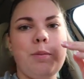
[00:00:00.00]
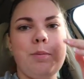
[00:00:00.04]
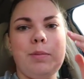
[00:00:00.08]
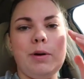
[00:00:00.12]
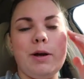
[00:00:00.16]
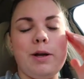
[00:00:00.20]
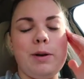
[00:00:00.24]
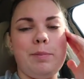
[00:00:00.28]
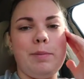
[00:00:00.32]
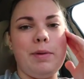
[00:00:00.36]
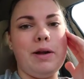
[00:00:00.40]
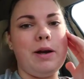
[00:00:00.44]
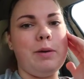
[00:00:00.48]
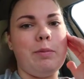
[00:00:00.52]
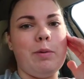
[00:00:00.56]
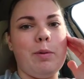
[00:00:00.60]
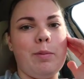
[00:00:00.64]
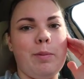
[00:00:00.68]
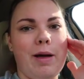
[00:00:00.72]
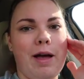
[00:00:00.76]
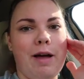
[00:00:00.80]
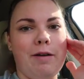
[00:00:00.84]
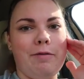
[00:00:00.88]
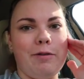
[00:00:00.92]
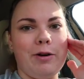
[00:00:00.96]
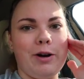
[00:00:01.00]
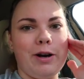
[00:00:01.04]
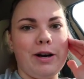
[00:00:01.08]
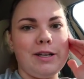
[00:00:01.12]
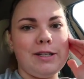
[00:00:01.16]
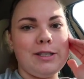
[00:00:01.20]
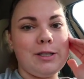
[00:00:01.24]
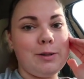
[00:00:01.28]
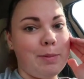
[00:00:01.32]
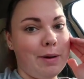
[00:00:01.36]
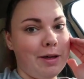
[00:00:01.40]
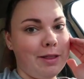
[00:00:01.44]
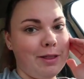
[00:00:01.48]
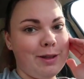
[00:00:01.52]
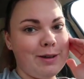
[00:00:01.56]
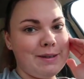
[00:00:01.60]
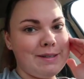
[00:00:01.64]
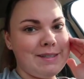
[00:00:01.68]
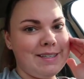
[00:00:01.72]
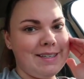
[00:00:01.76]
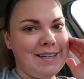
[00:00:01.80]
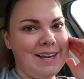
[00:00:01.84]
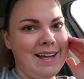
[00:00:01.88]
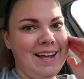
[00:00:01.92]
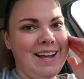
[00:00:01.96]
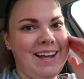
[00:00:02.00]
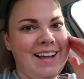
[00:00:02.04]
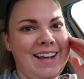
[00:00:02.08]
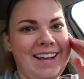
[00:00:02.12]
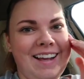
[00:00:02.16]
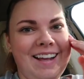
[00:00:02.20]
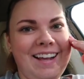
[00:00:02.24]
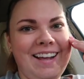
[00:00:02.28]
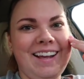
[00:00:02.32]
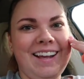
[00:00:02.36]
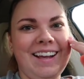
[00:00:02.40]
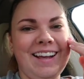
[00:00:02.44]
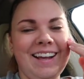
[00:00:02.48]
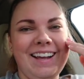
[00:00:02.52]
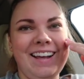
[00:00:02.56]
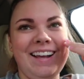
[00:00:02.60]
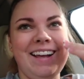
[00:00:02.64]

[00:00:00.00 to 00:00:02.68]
put minimum effort into my look today.